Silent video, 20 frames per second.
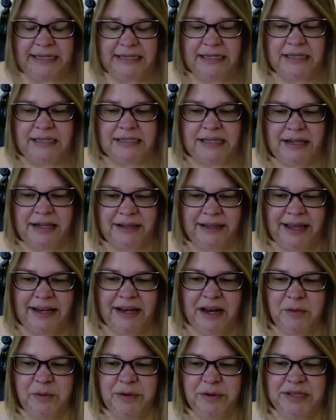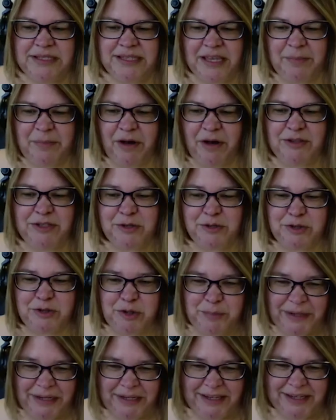exactly. And I will say about social
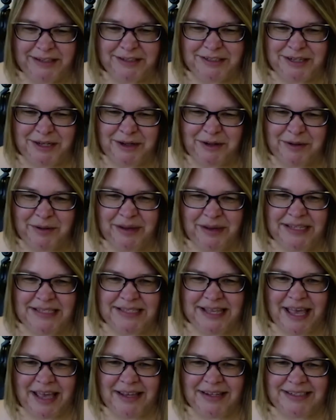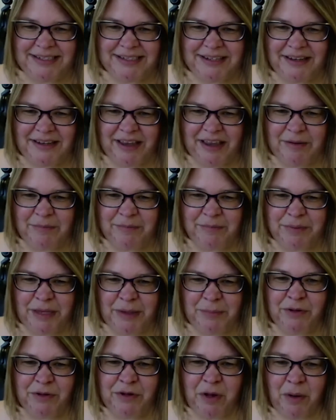media too, is that
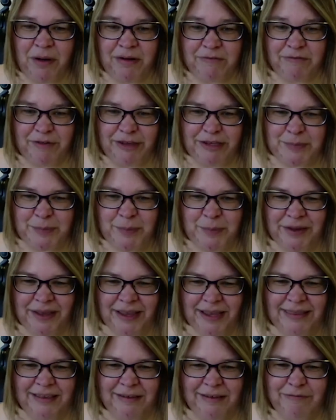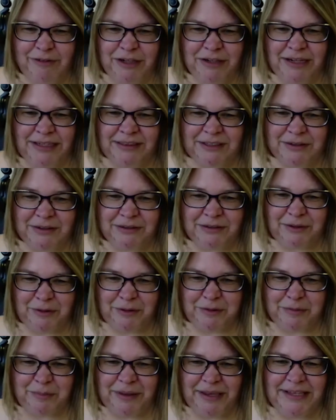people go on Facebook and they feel like they're
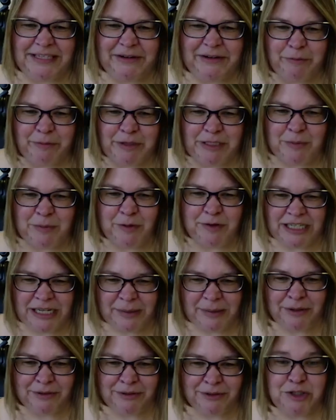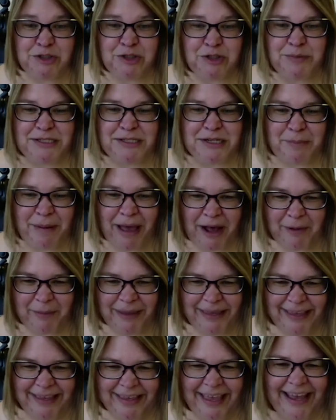alone because everyone's posting about their trips to
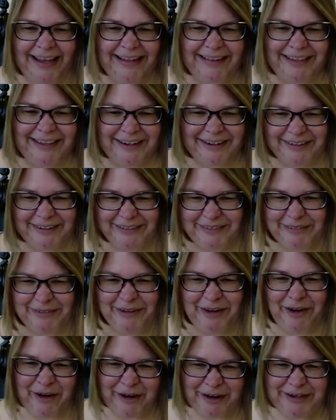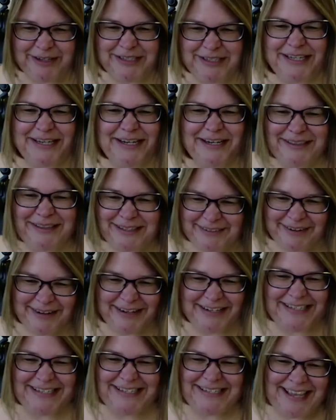Maui and their cars, and they're
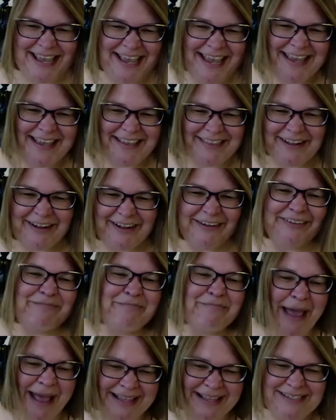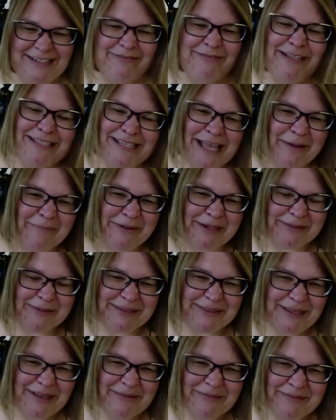not saying all the bad stuff that's happening
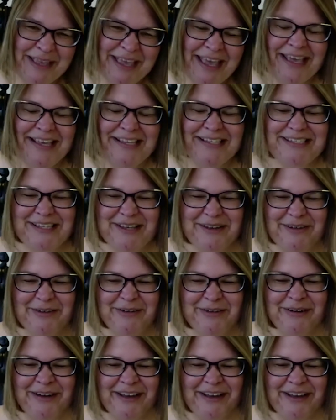with them. So